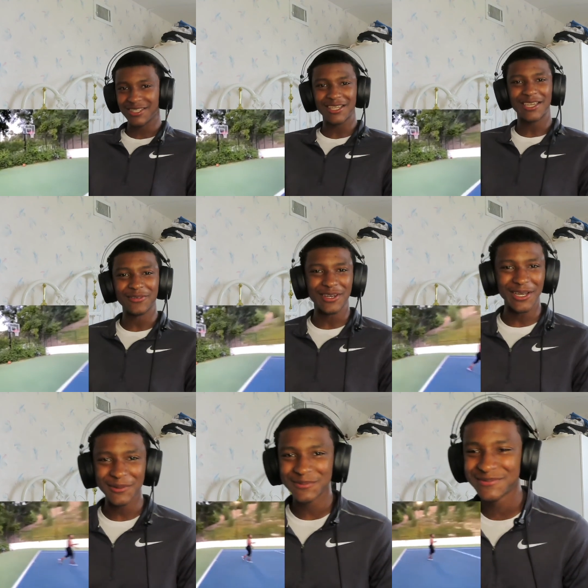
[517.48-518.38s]
He giving
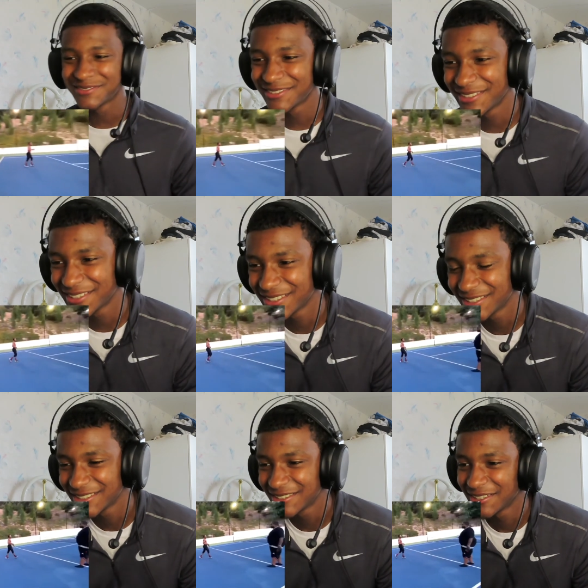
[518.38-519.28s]
up?
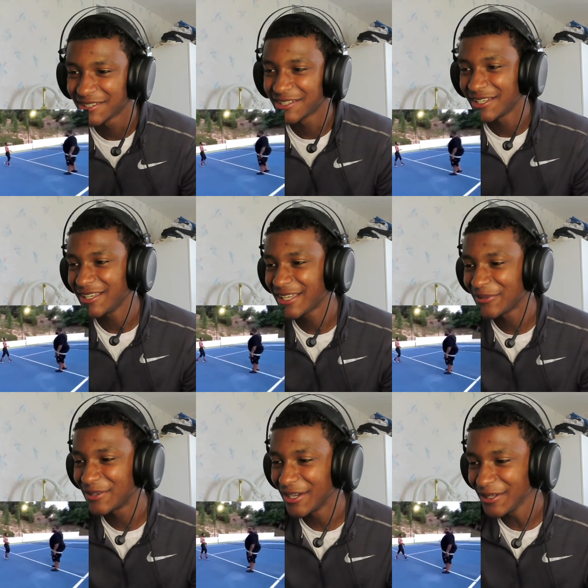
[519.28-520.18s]
He
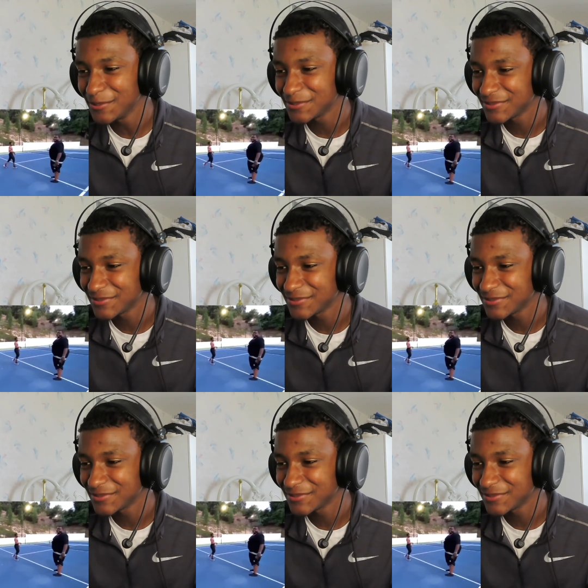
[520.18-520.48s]
giving up?